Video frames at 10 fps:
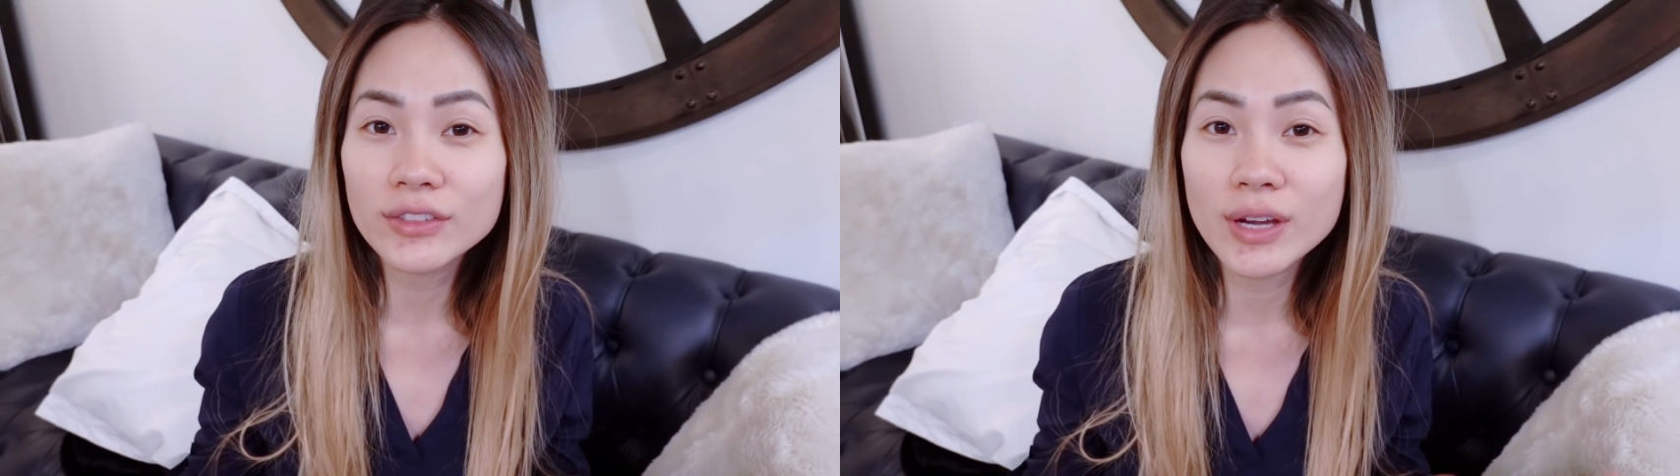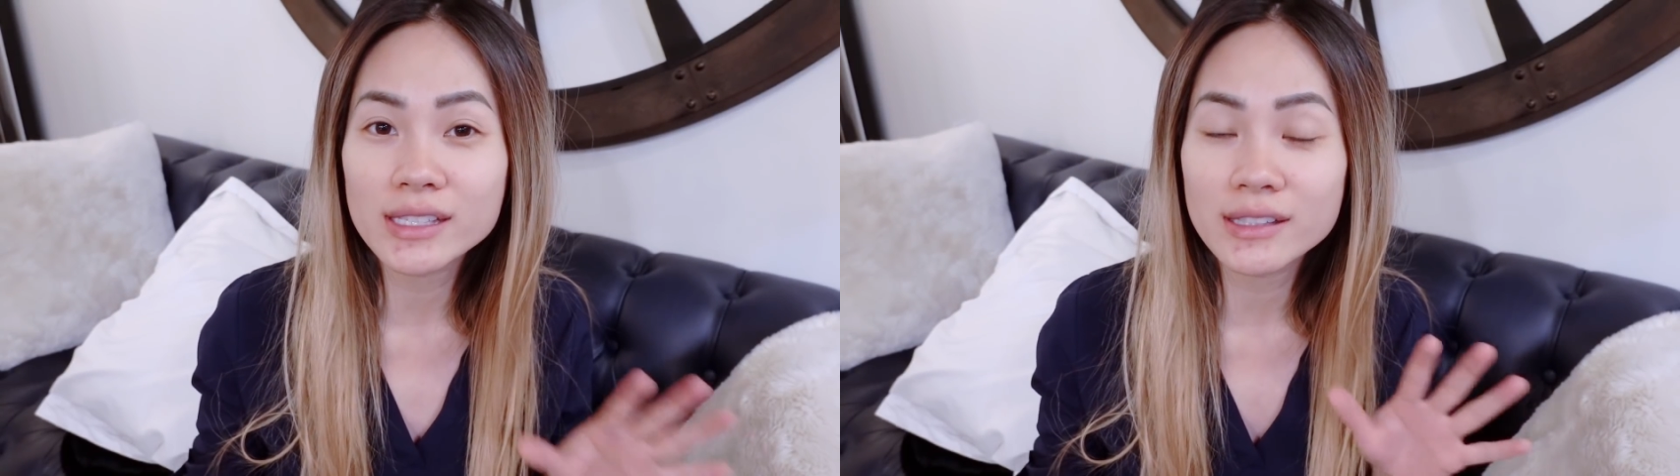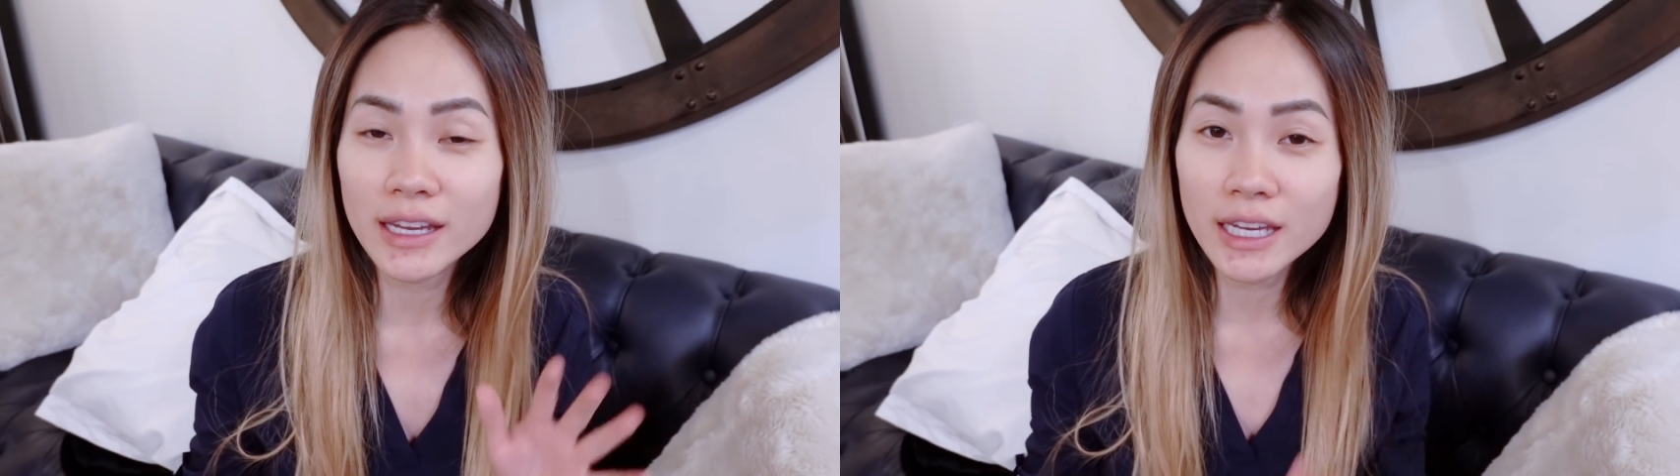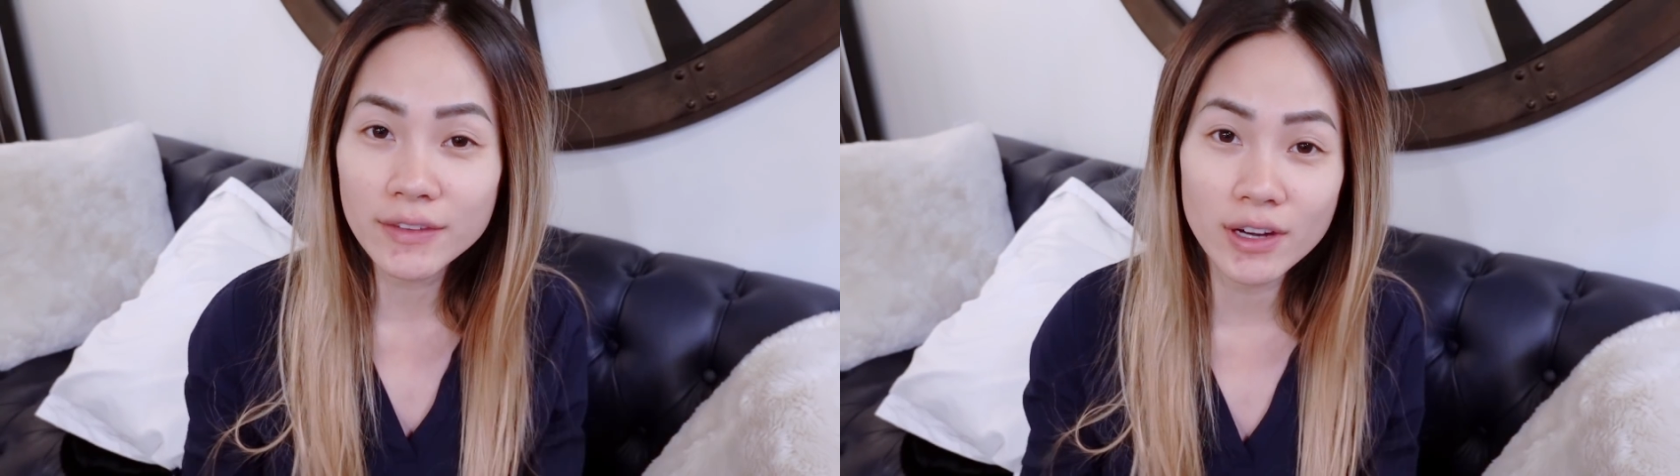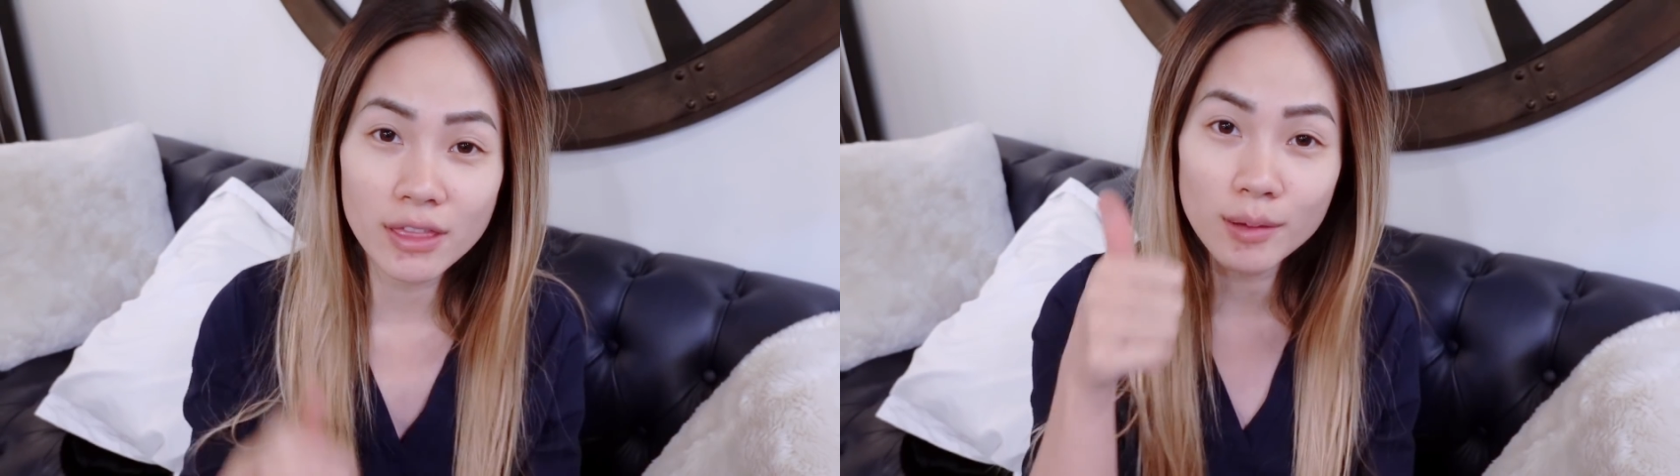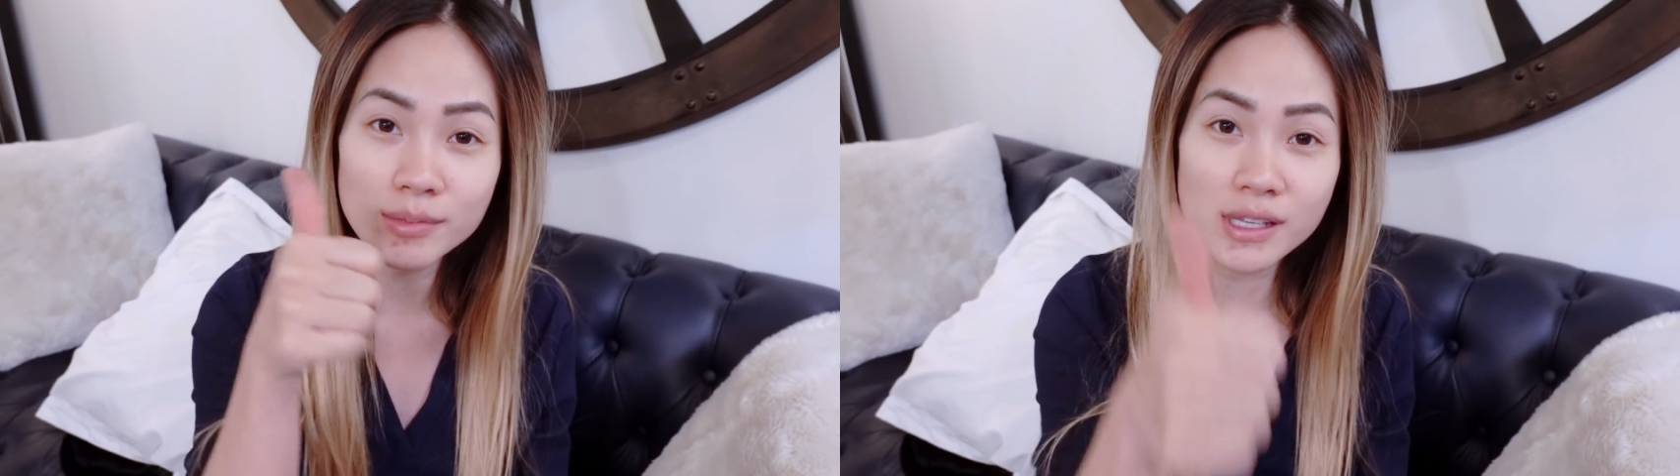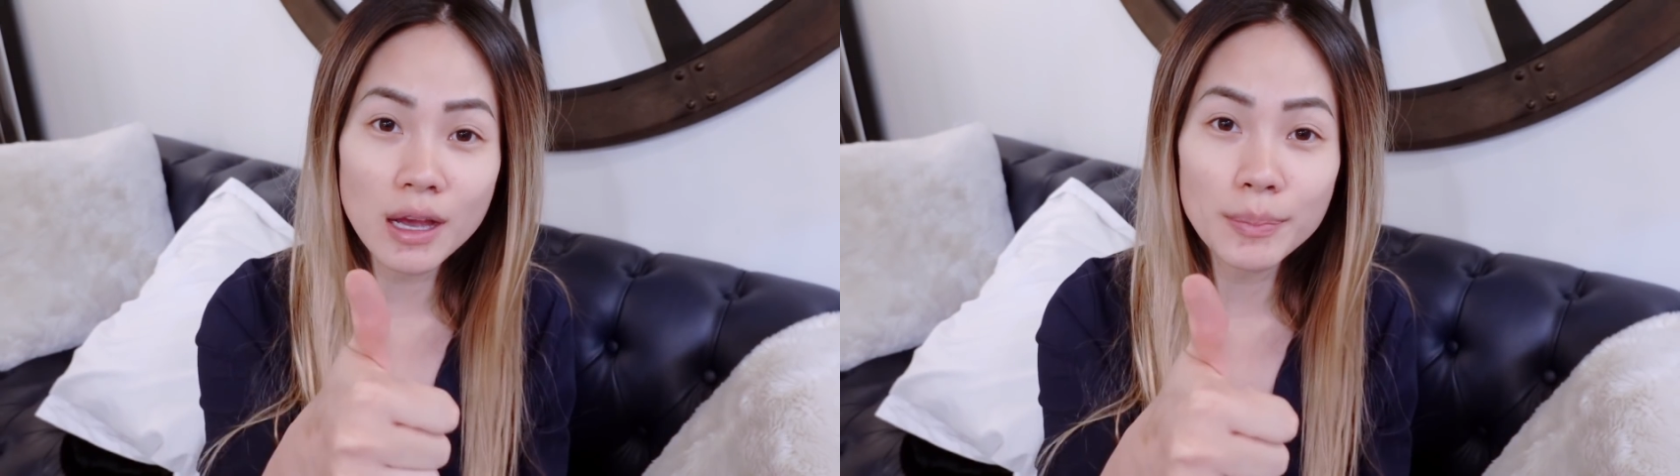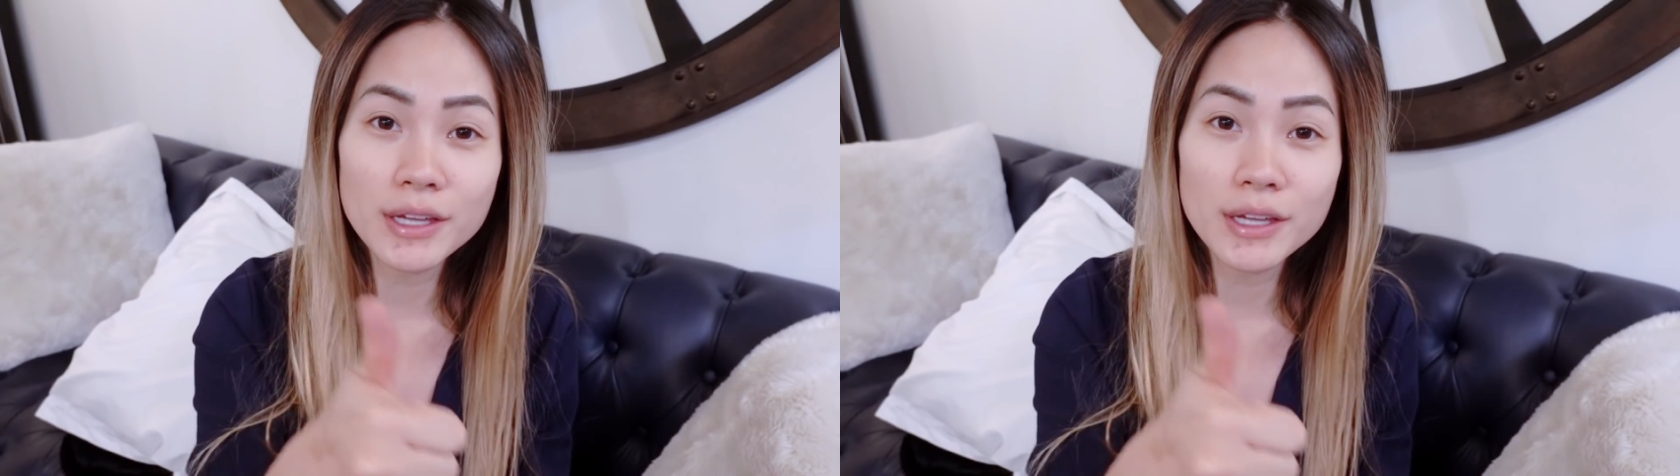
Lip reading: If you guys like it, give it a thumbs up,